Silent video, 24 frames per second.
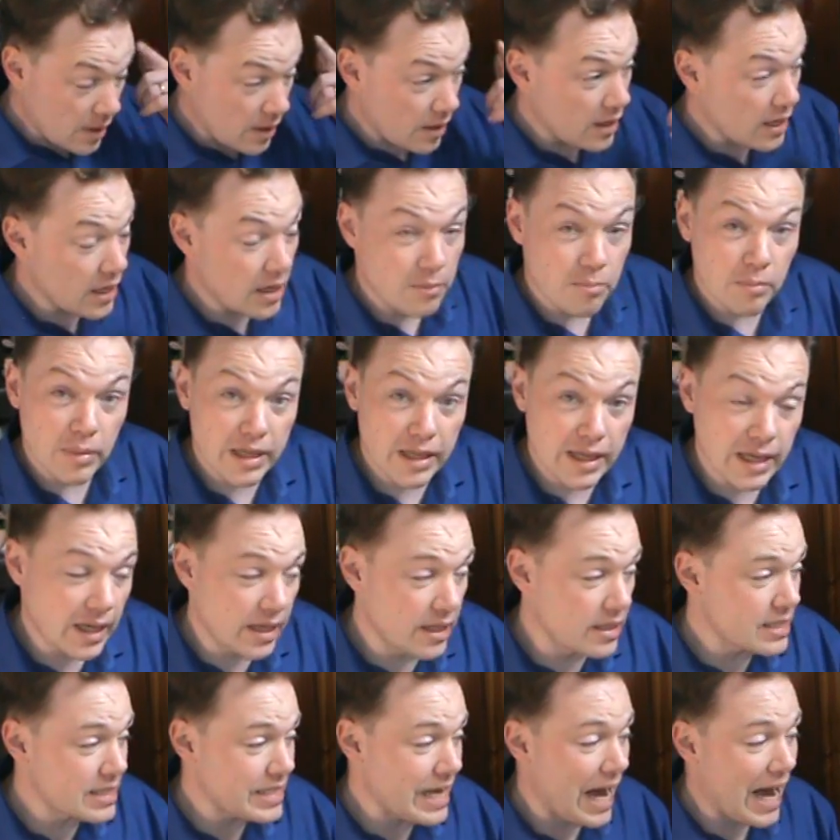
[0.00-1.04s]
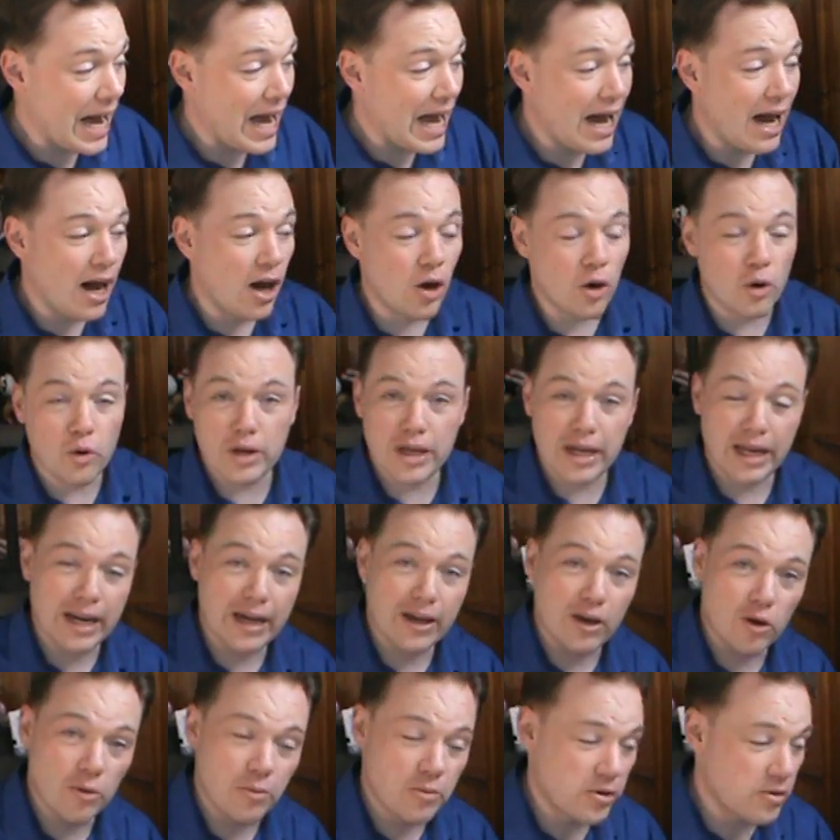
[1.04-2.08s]
It begins, how can
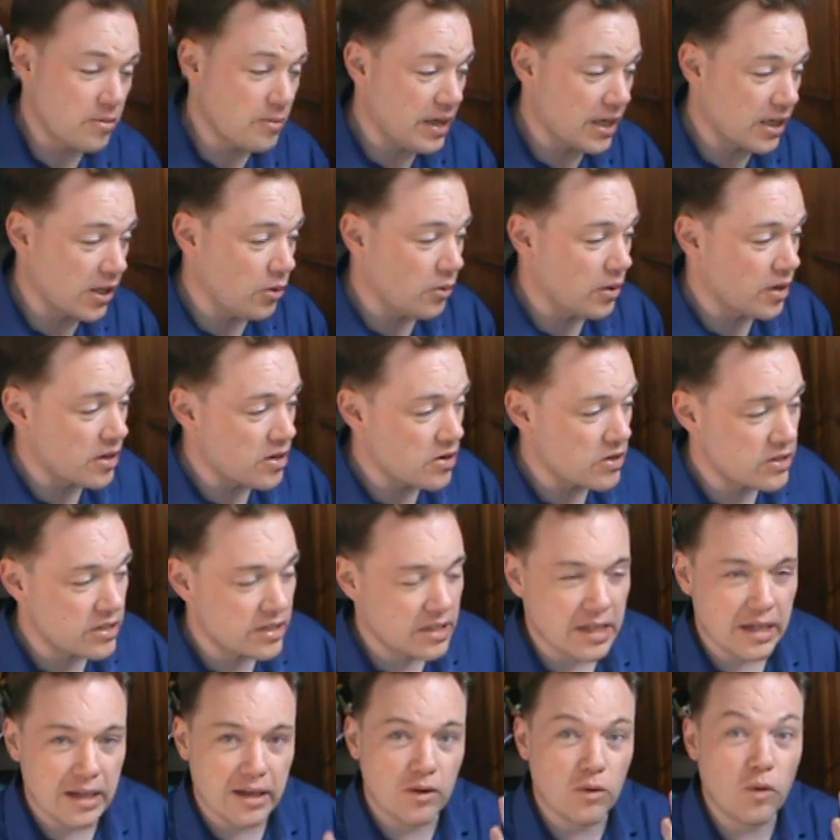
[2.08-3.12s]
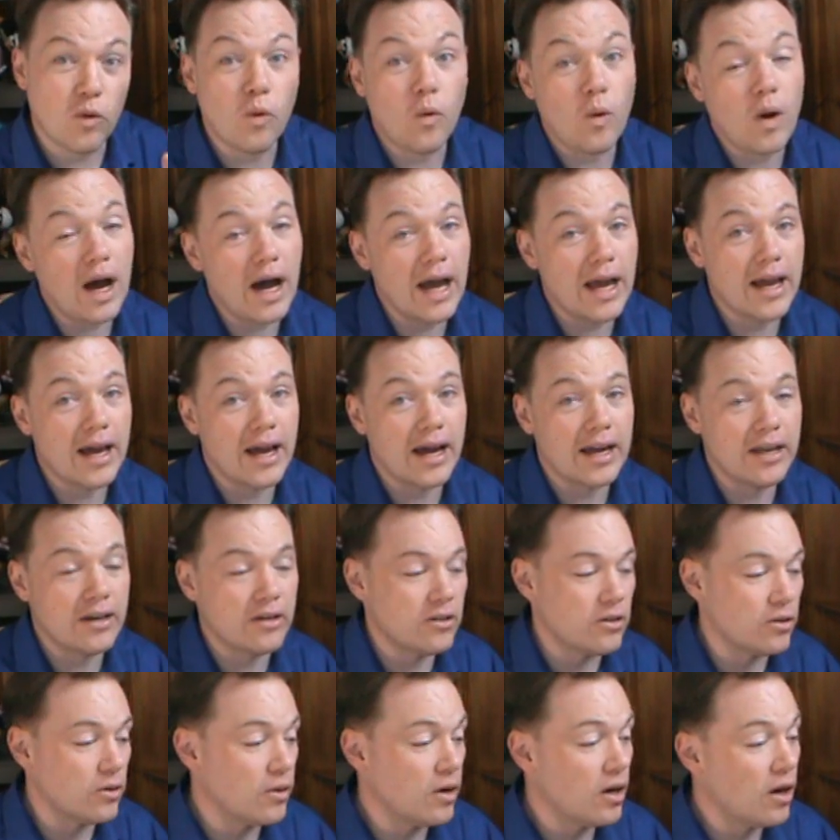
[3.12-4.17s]
I hope to make you understand why I
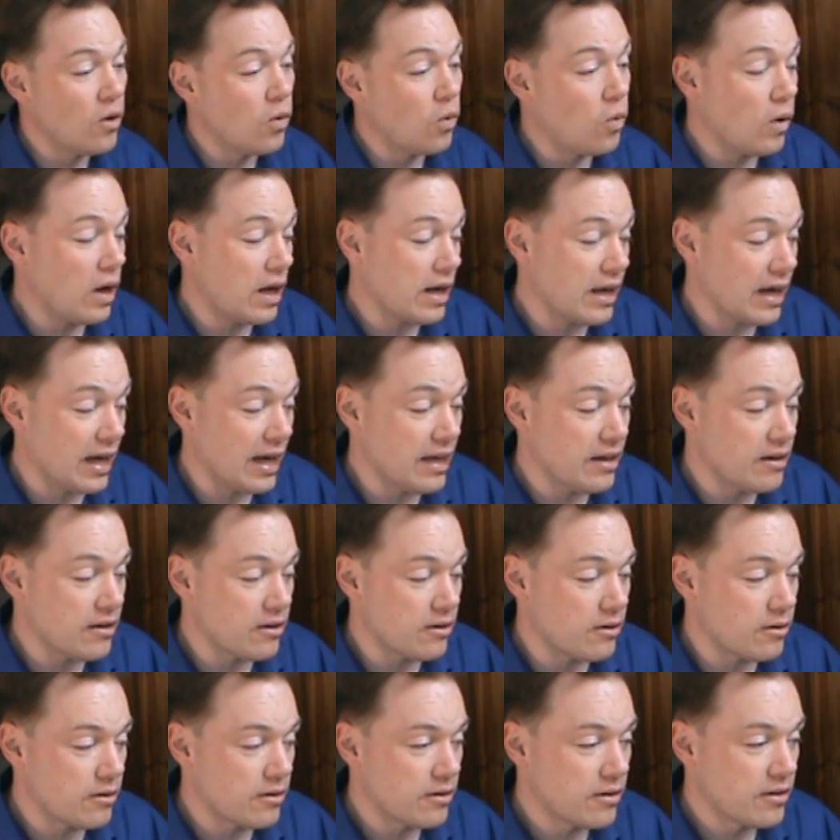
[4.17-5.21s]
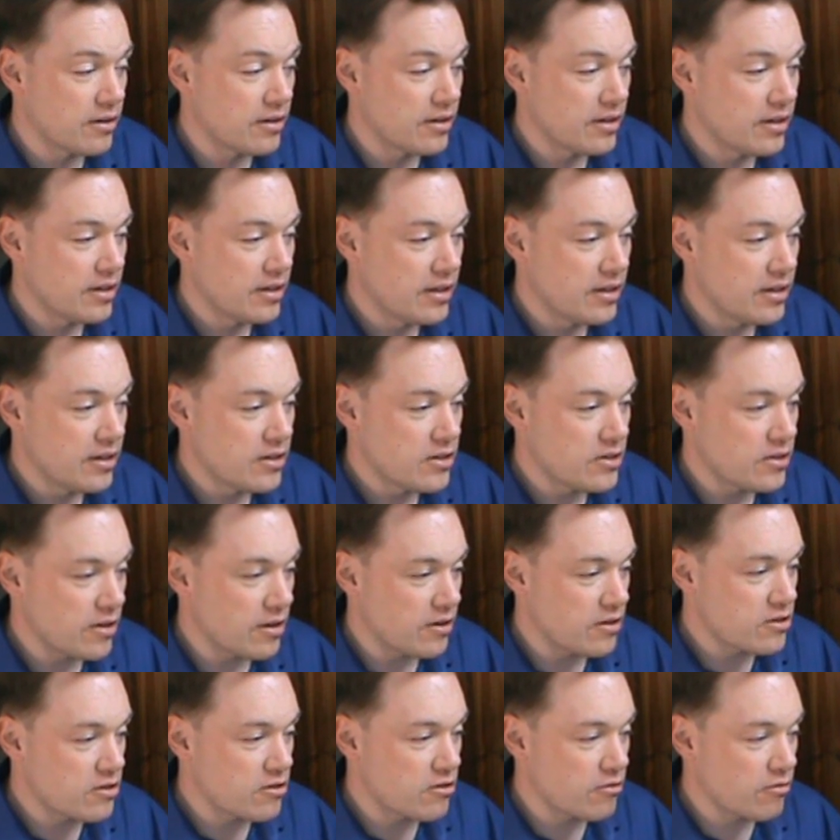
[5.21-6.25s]
do what I do? So
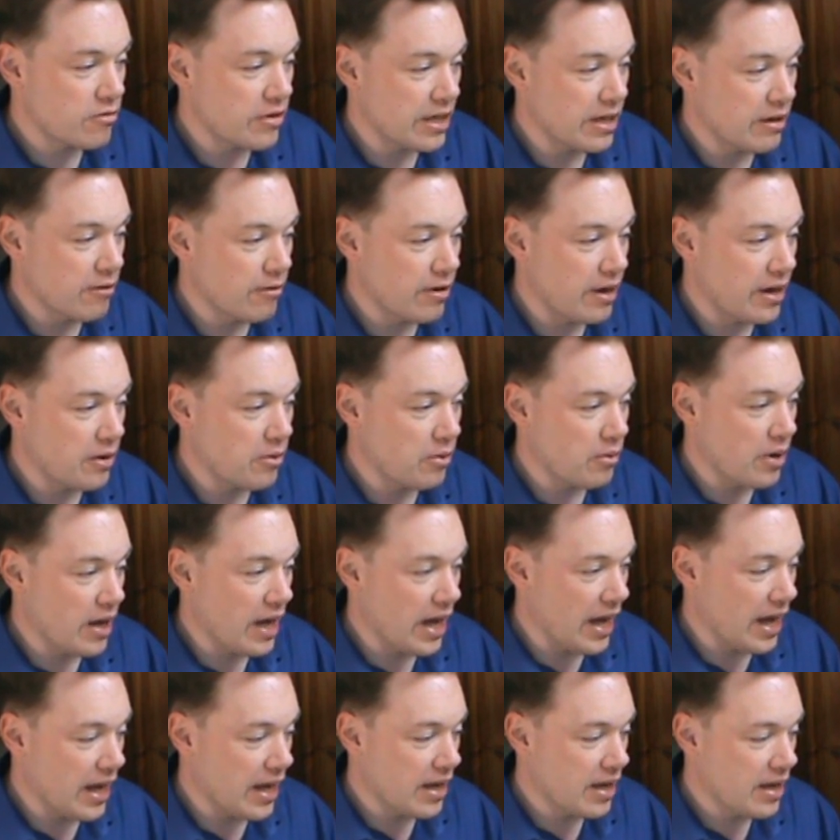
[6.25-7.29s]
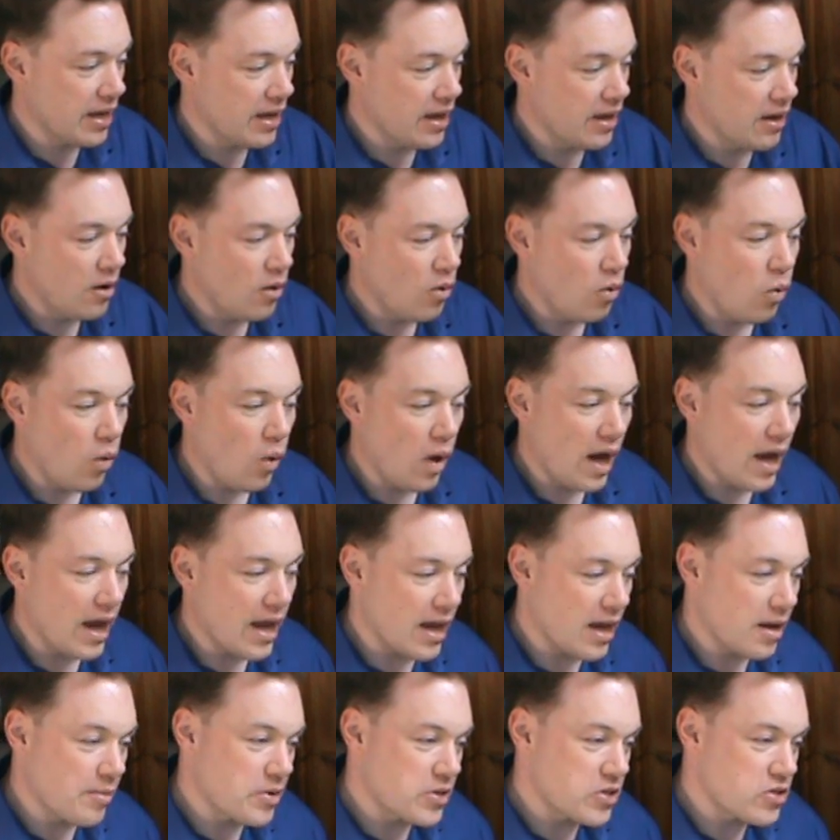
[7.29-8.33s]
there's 3 right away. Why
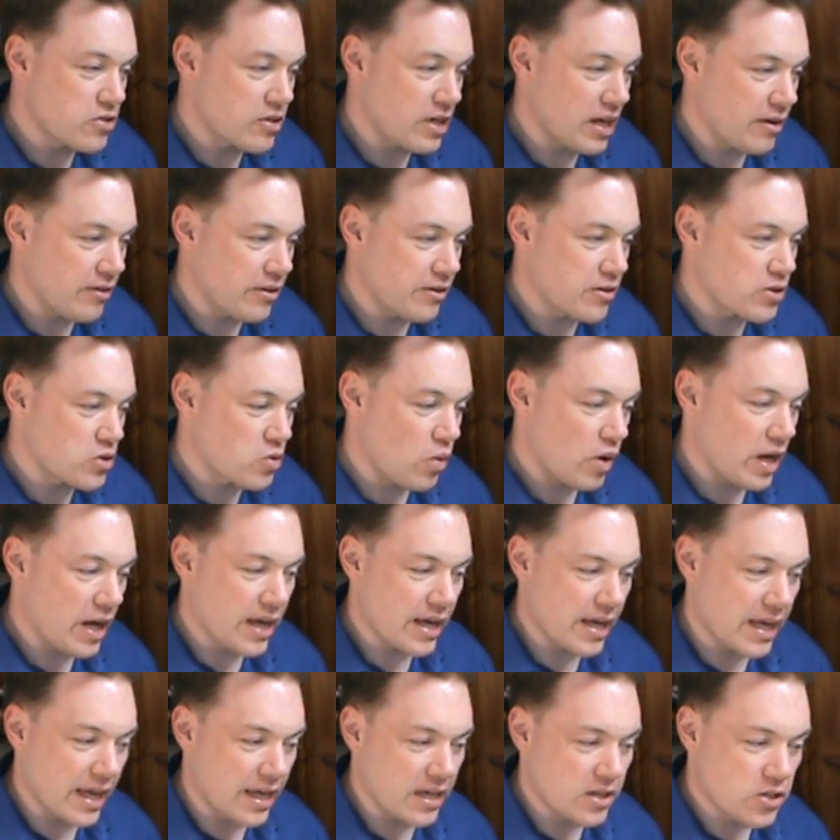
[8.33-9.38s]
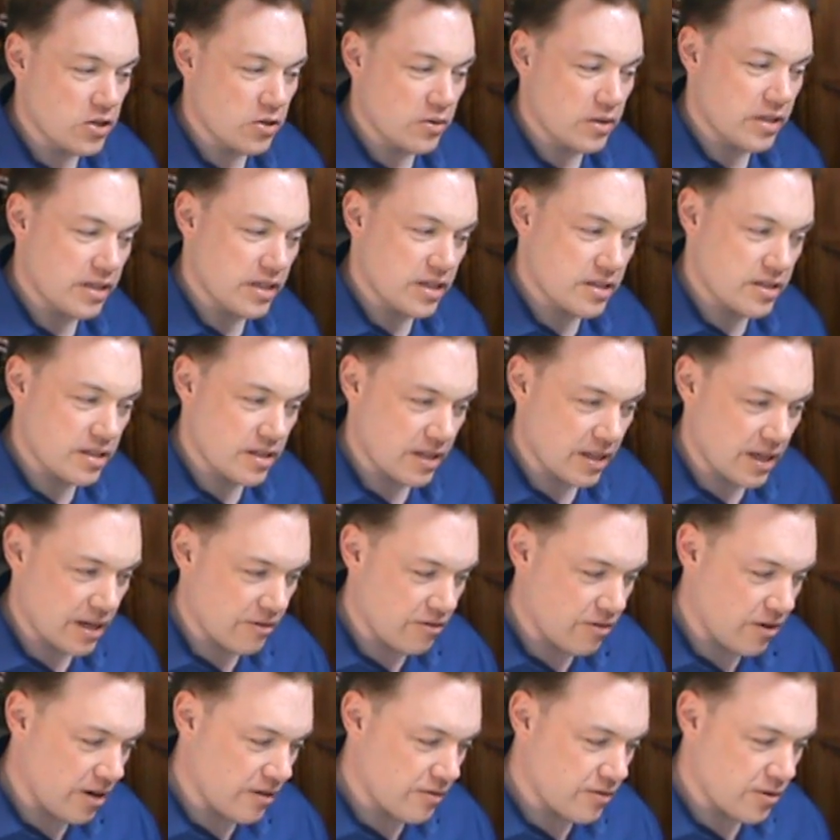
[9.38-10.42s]
I must travel, there's why again, to a distant
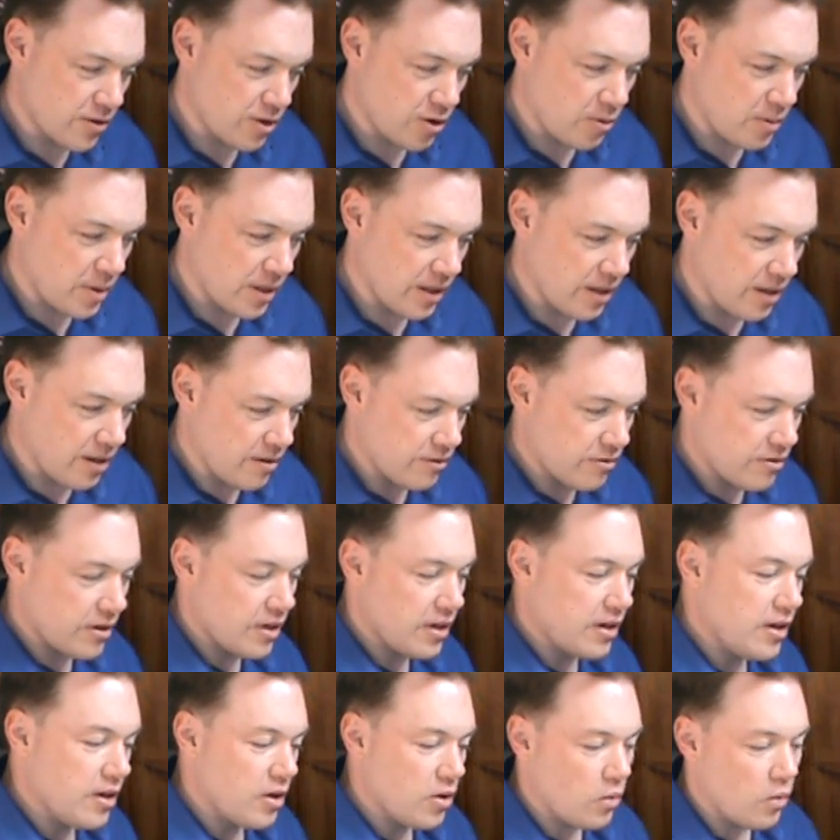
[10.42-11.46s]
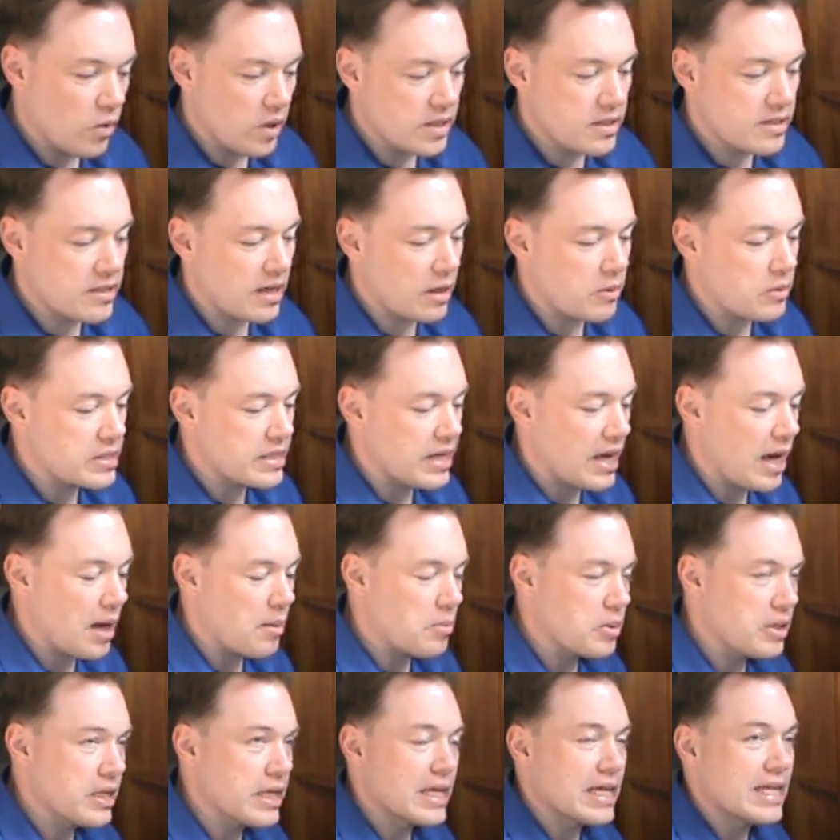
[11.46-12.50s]
land far from the home I love. Once I was
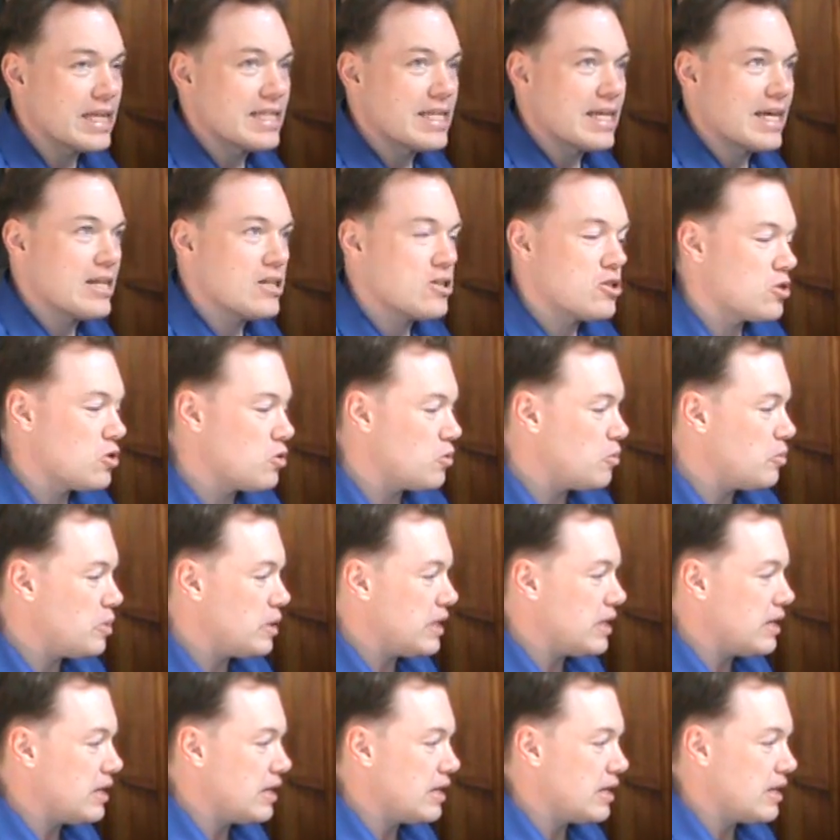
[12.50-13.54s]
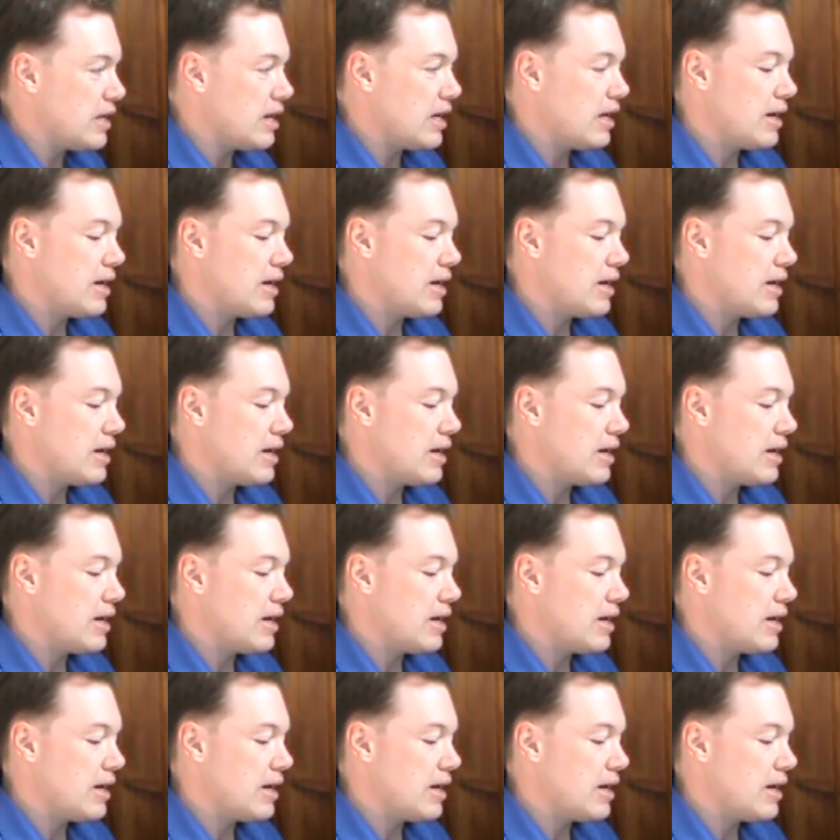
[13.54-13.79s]
happily content to be